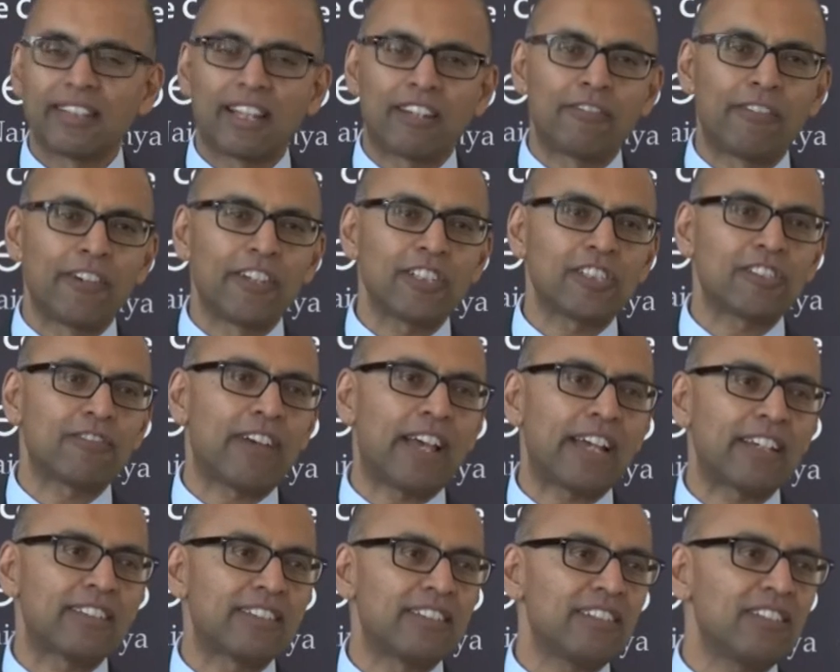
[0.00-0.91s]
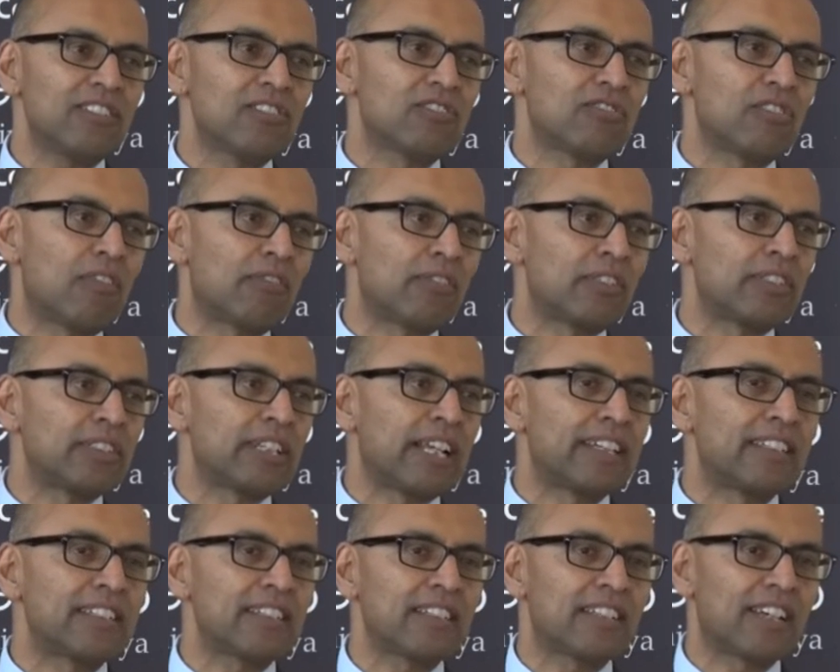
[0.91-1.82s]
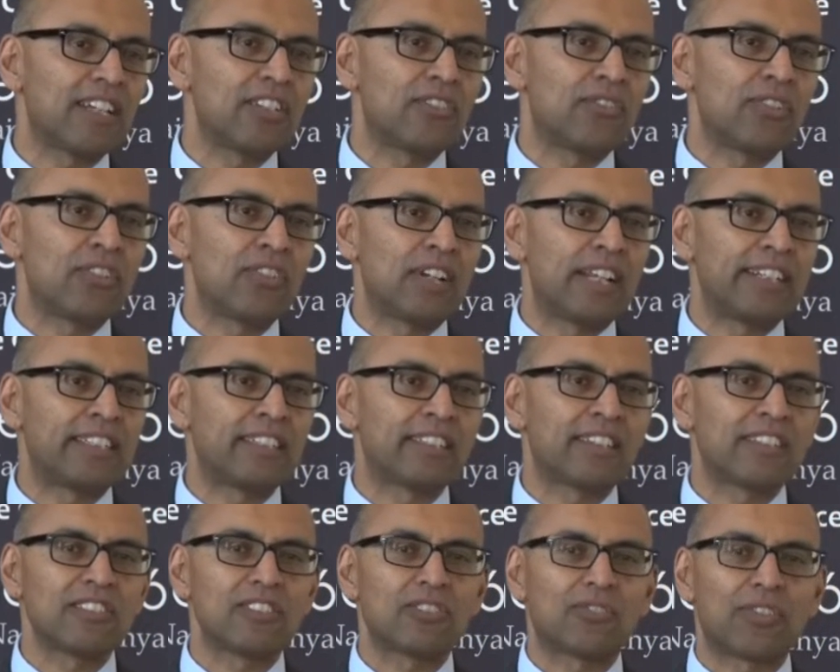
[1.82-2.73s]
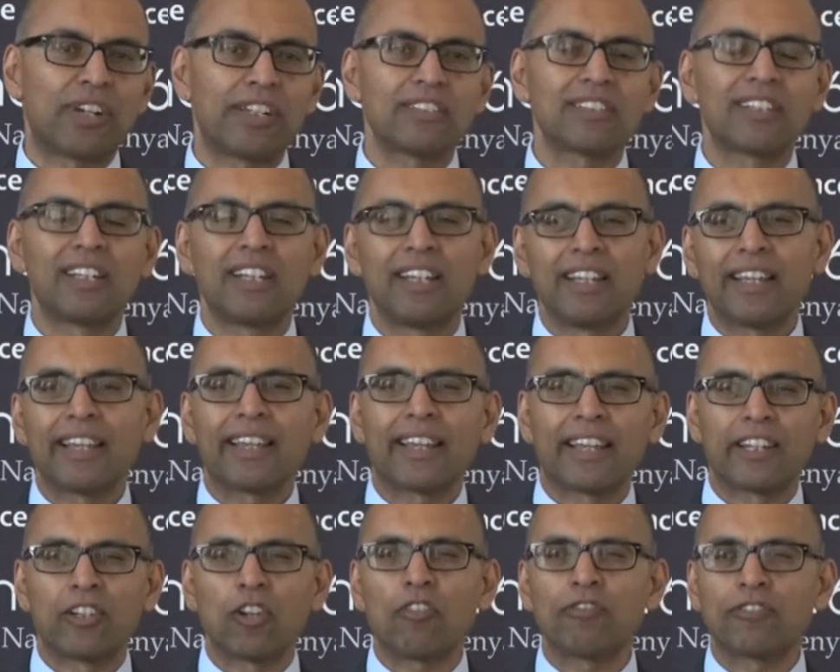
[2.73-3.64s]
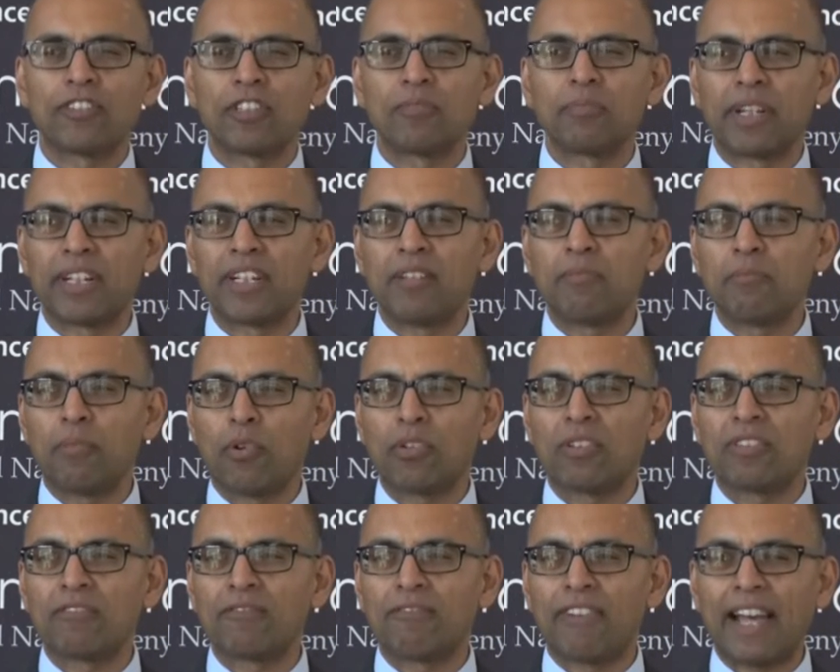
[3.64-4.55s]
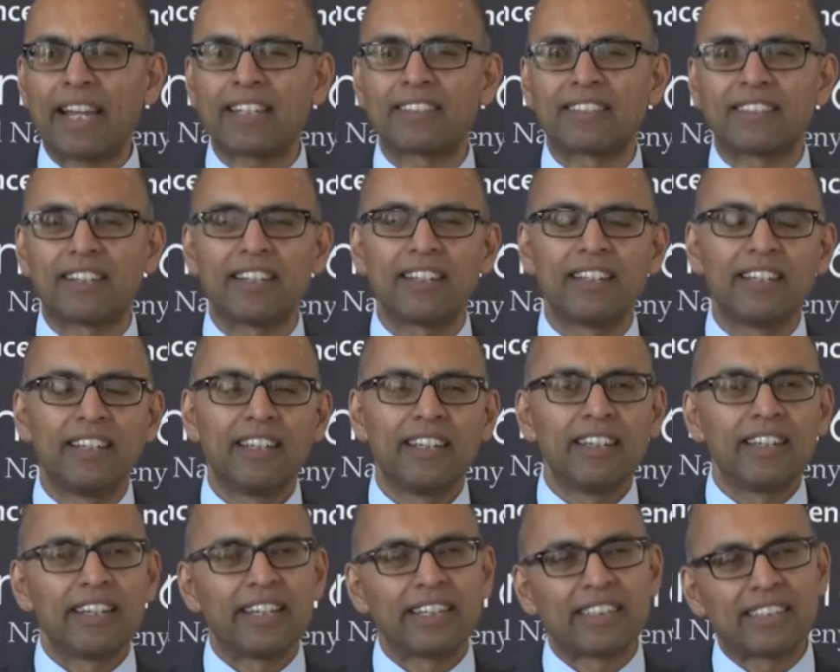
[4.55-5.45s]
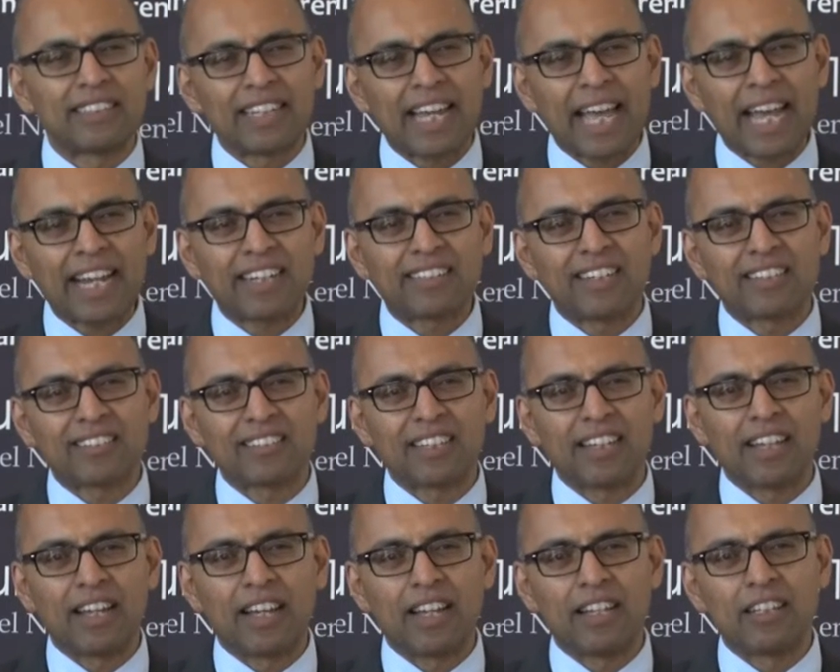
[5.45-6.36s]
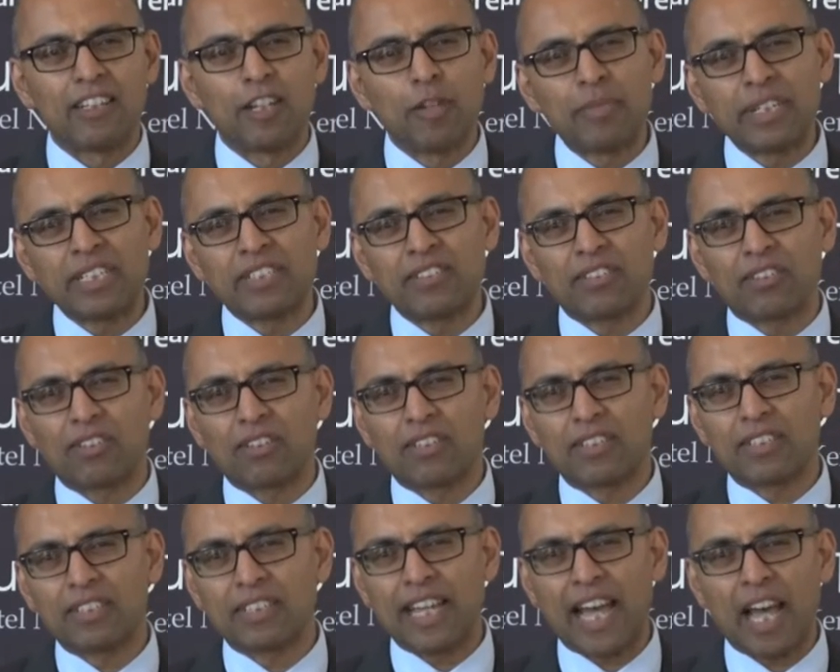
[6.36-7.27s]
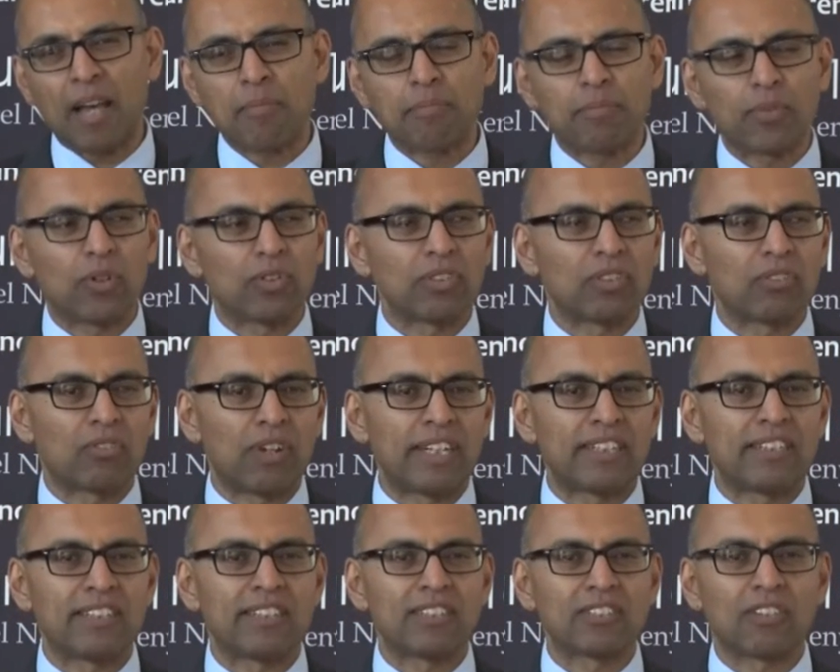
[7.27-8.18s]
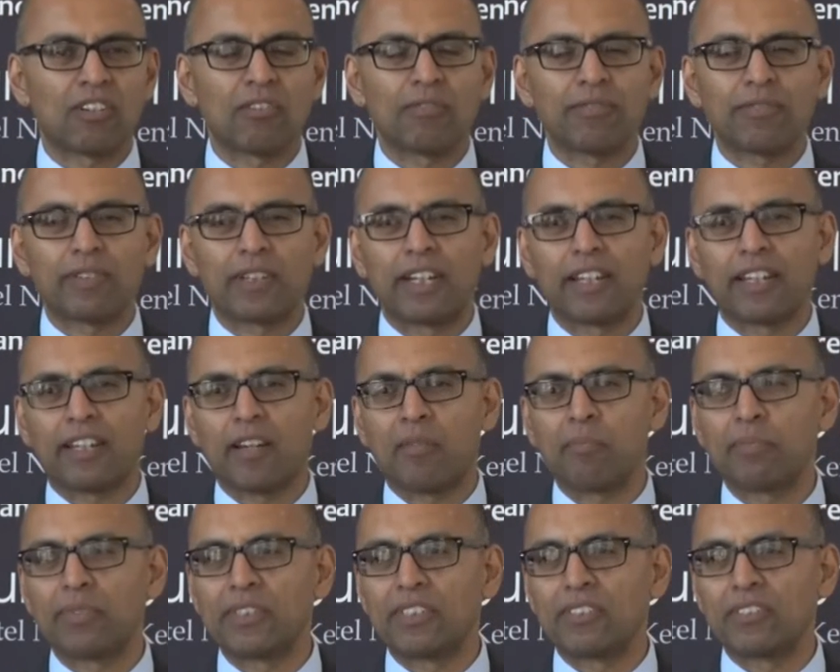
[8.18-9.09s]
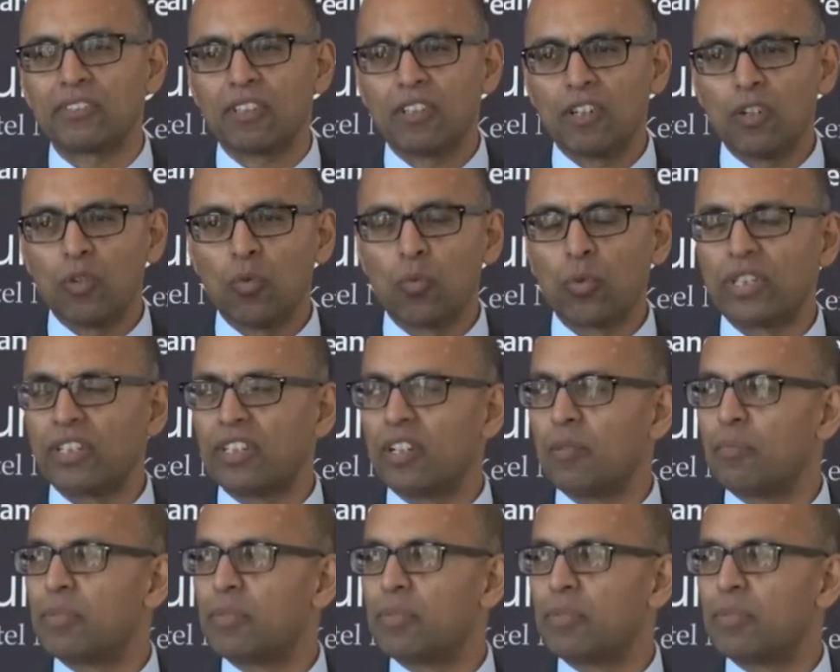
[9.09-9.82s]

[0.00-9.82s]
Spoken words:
that first factor, sovereign and country-related constraints, can often be an important factor. It can act as a limit or cap on the ratings of companies within a